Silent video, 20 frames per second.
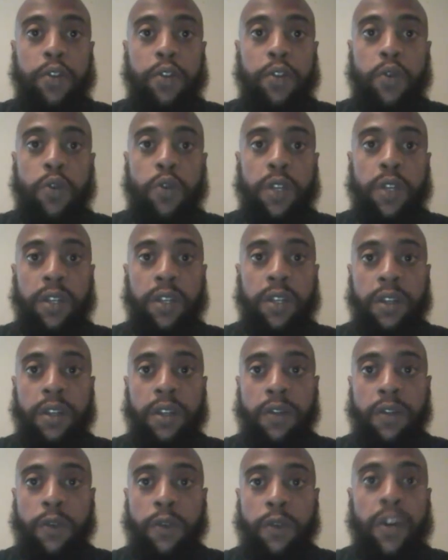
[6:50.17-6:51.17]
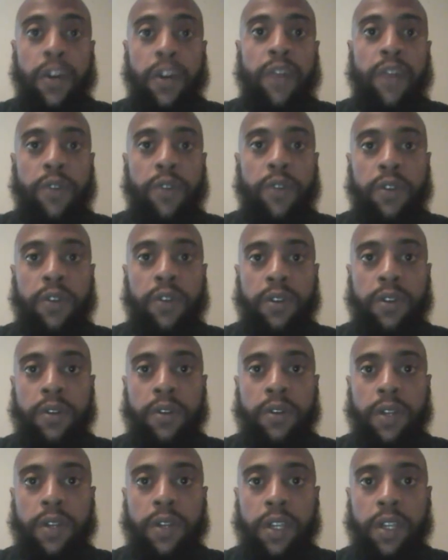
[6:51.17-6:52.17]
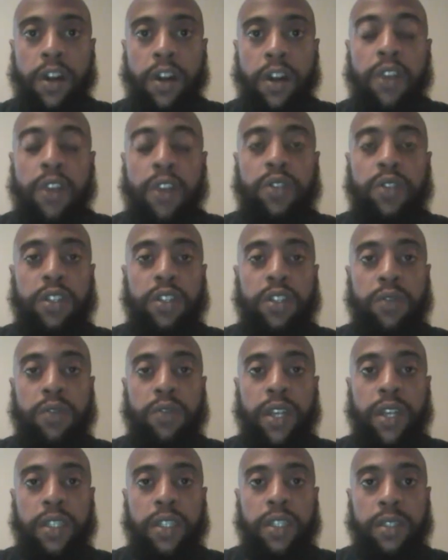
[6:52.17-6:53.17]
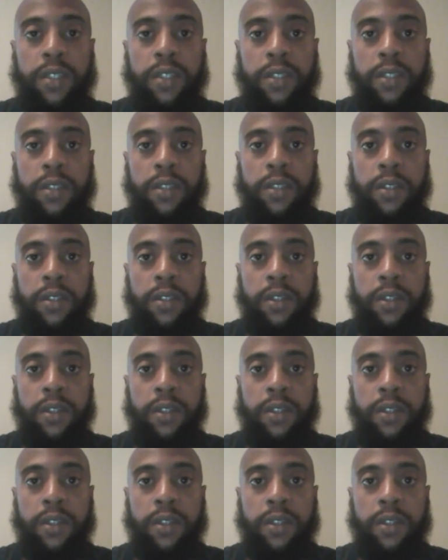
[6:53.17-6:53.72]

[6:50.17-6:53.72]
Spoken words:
do it forever in all your generations.